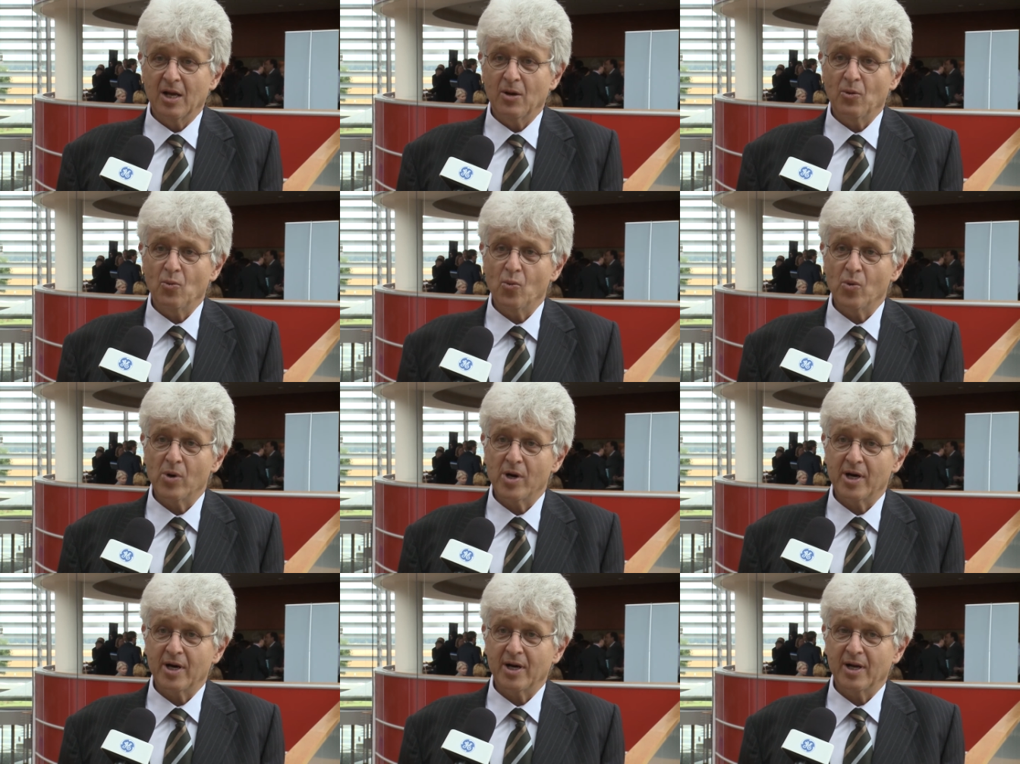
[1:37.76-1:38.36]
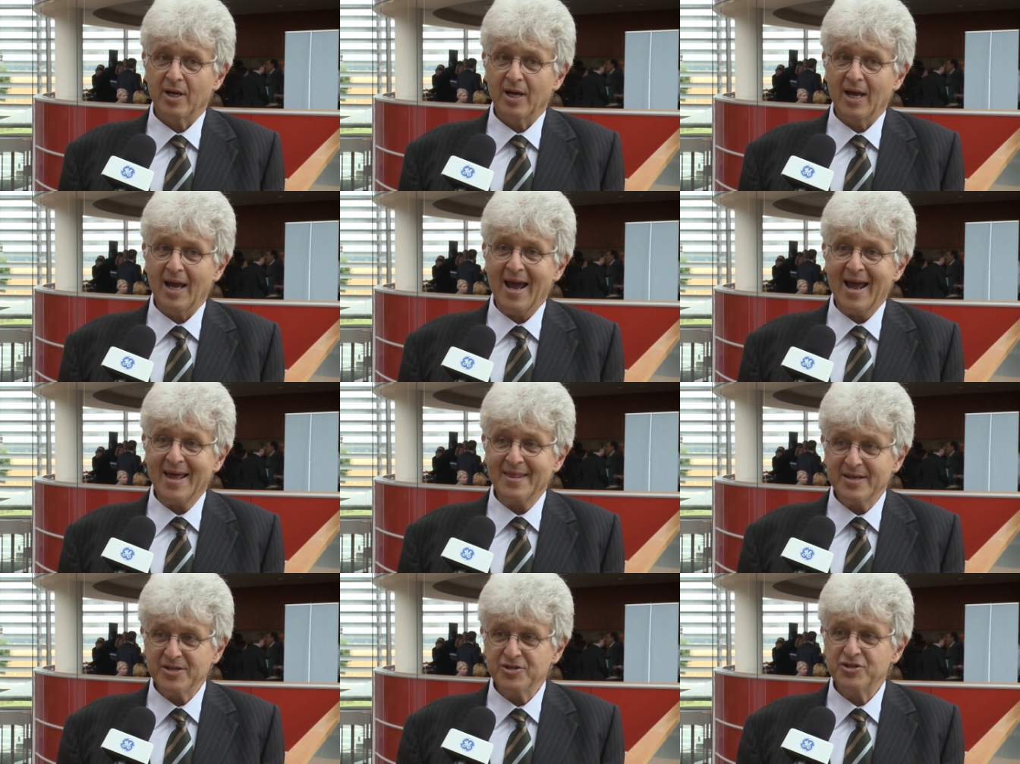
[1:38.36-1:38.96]
where
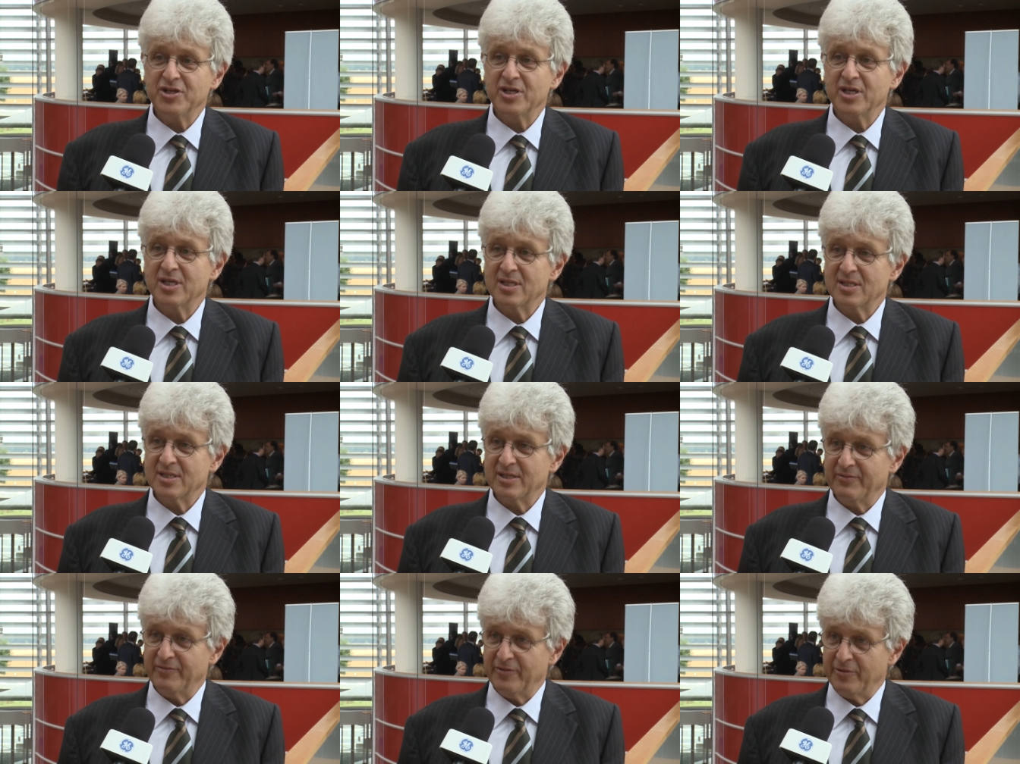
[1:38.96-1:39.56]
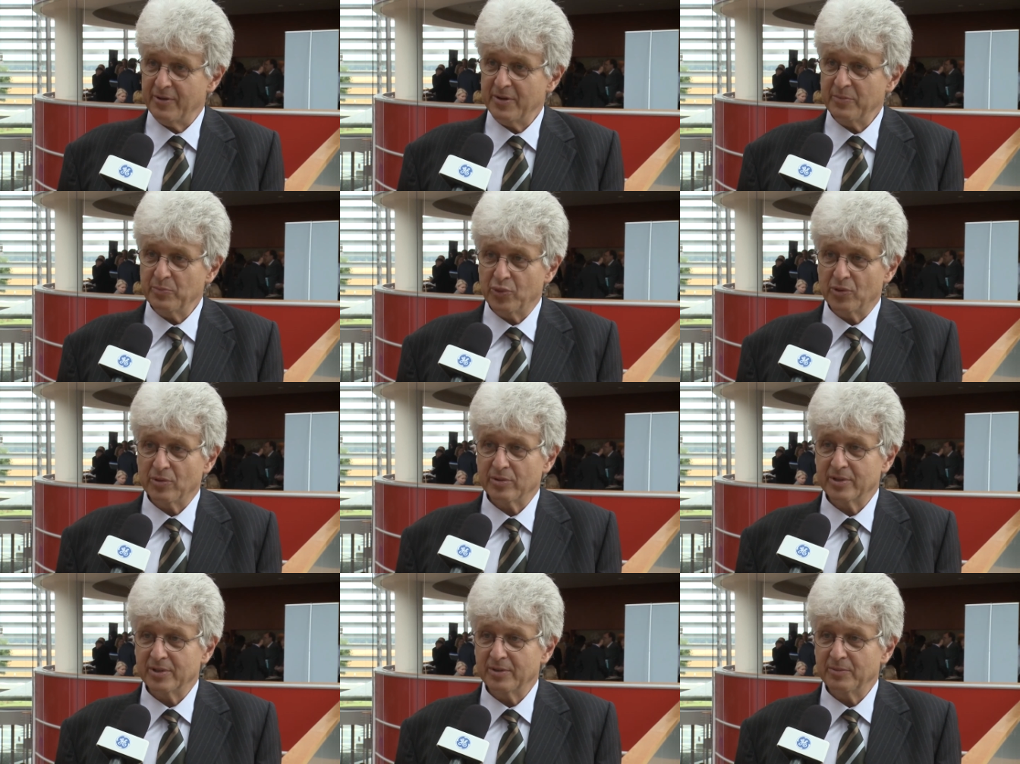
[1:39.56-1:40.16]
energy is a very
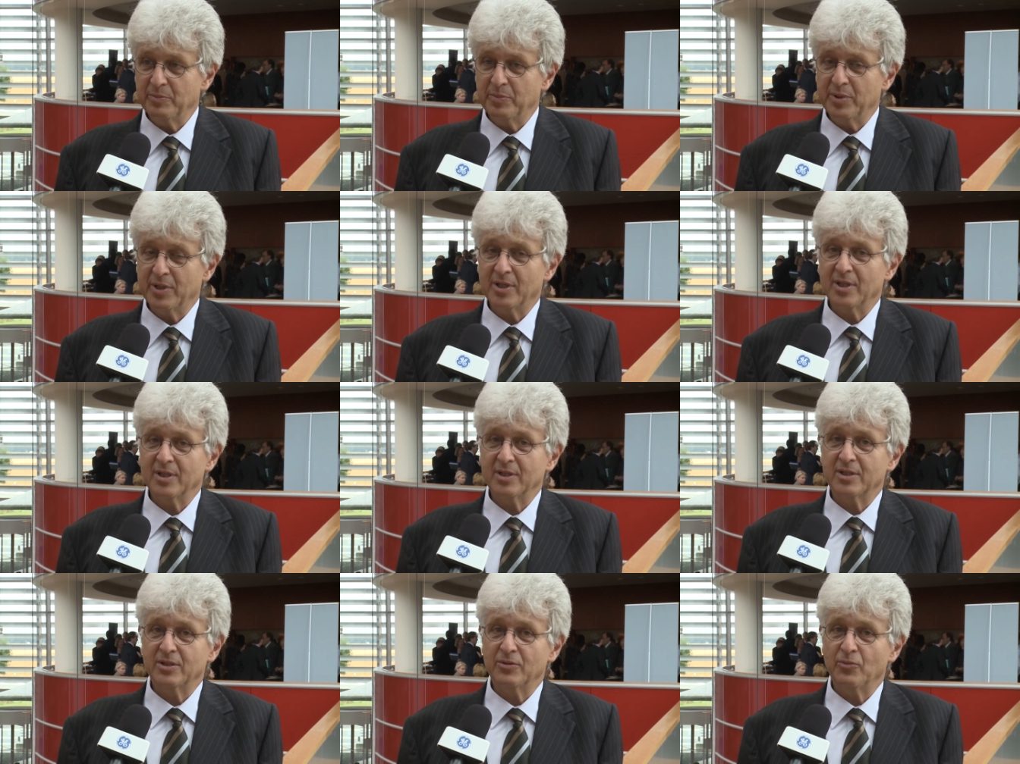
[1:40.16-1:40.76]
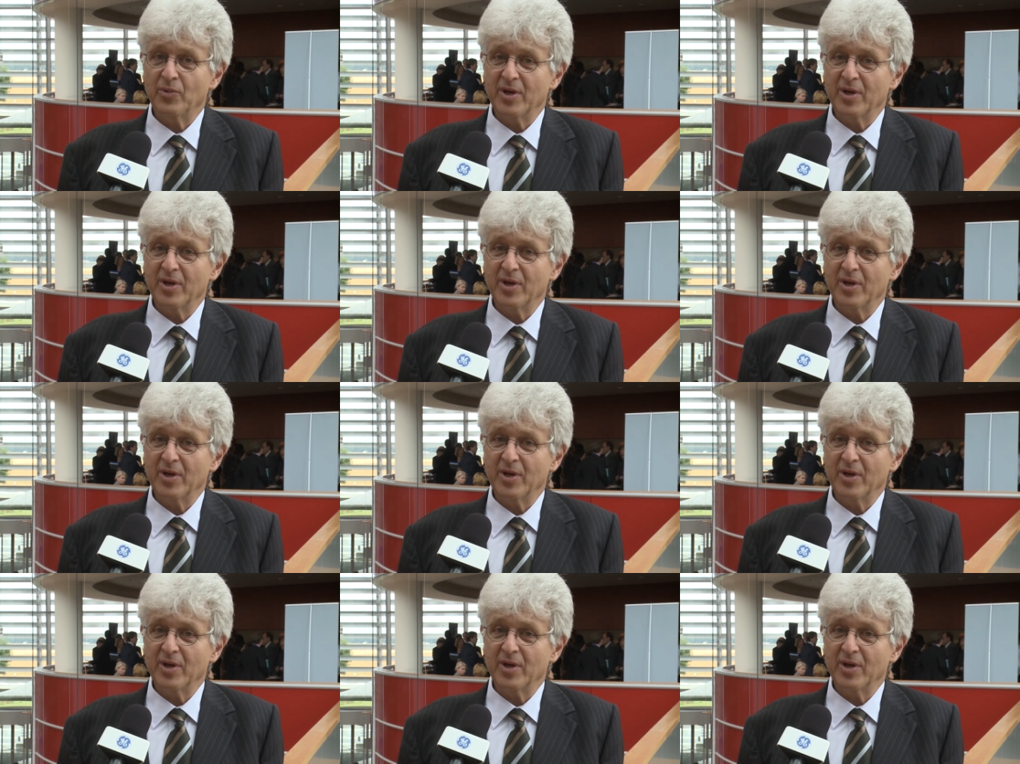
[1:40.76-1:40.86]
important part,